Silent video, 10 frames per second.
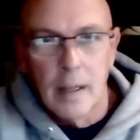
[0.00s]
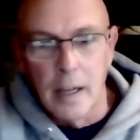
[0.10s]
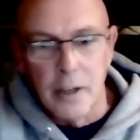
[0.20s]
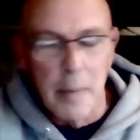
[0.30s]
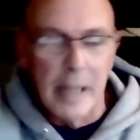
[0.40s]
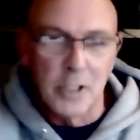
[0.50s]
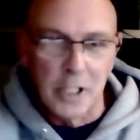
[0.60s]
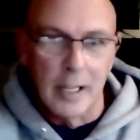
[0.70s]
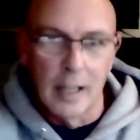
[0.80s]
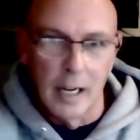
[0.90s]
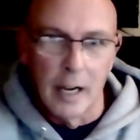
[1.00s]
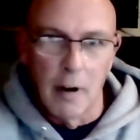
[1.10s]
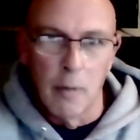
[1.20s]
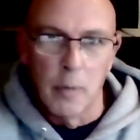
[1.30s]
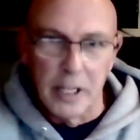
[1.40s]
And you mentioned it earlier
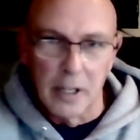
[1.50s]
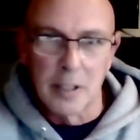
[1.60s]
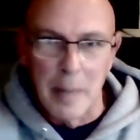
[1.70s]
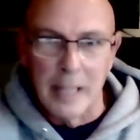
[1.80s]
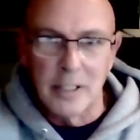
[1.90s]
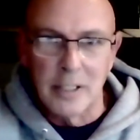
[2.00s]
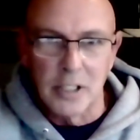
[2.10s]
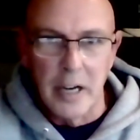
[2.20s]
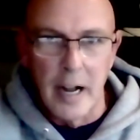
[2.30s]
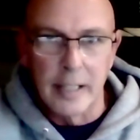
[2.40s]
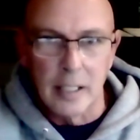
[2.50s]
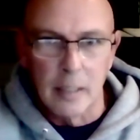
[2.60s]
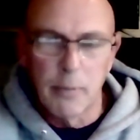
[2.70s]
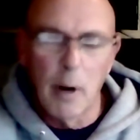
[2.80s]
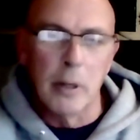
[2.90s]
on when you got to Manchester
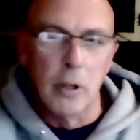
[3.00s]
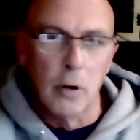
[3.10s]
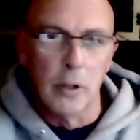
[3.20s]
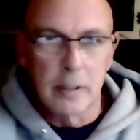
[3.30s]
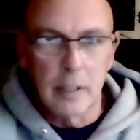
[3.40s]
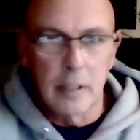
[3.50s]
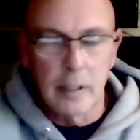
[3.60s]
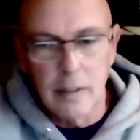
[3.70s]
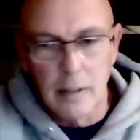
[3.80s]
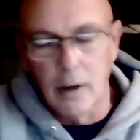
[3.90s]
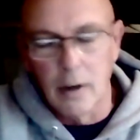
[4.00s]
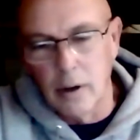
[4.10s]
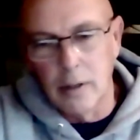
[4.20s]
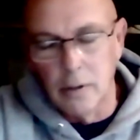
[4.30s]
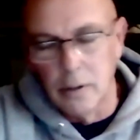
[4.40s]
United, and probably all the
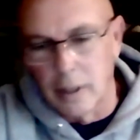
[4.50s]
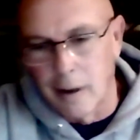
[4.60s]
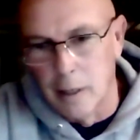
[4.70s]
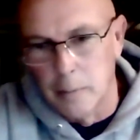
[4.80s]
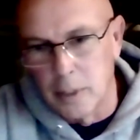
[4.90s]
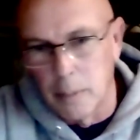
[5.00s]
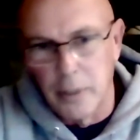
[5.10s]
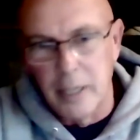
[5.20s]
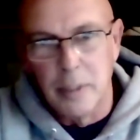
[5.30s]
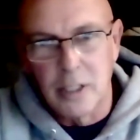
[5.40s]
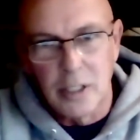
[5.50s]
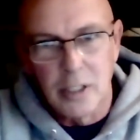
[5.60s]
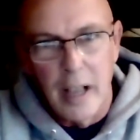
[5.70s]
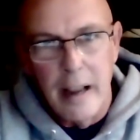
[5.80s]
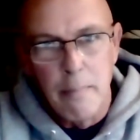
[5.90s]
all the clubs are pretty much the
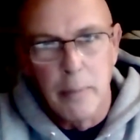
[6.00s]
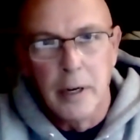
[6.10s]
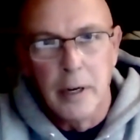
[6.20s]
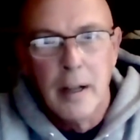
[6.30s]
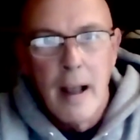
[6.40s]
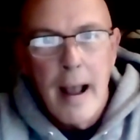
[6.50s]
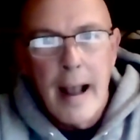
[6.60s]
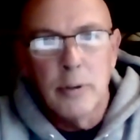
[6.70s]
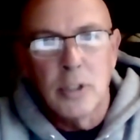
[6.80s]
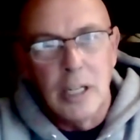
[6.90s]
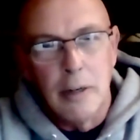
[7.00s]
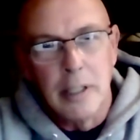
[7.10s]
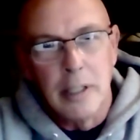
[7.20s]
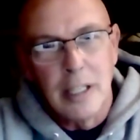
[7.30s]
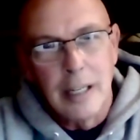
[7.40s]
same. But how
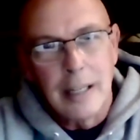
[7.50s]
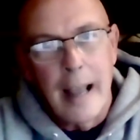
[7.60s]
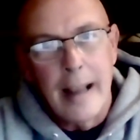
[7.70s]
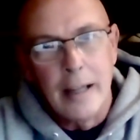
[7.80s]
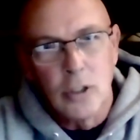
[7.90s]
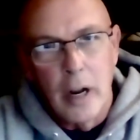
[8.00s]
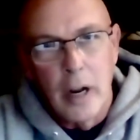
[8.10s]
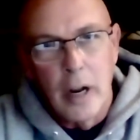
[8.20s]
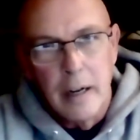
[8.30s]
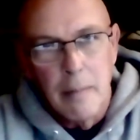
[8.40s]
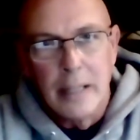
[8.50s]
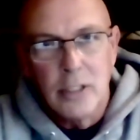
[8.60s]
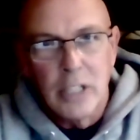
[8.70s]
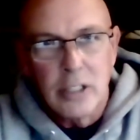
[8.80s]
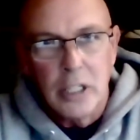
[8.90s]
serious did it get in training at
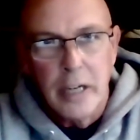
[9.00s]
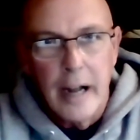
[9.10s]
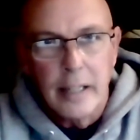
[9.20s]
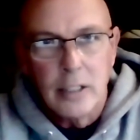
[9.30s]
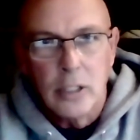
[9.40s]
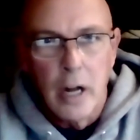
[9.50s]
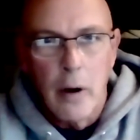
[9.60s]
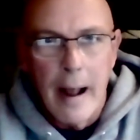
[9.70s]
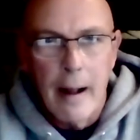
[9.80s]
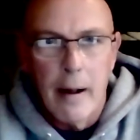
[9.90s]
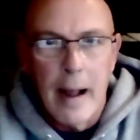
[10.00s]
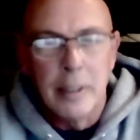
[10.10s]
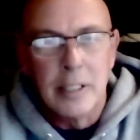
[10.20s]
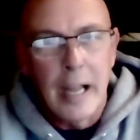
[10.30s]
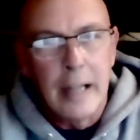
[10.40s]
Manchester United? You know, how
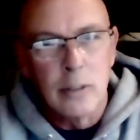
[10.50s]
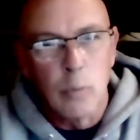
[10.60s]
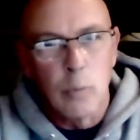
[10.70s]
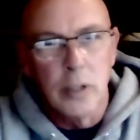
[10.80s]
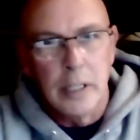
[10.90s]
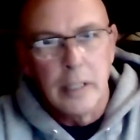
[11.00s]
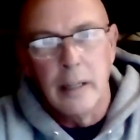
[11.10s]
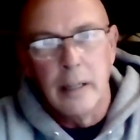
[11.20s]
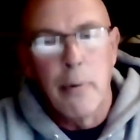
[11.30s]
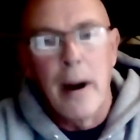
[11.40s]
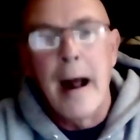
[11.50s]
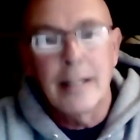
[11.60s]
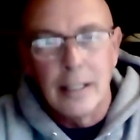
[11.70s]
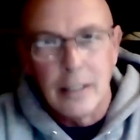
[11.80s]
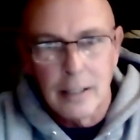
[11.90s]
how intense was it in
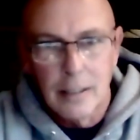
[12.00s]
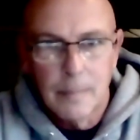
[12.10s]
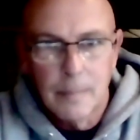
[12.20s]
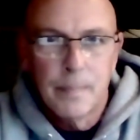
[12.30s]
practice?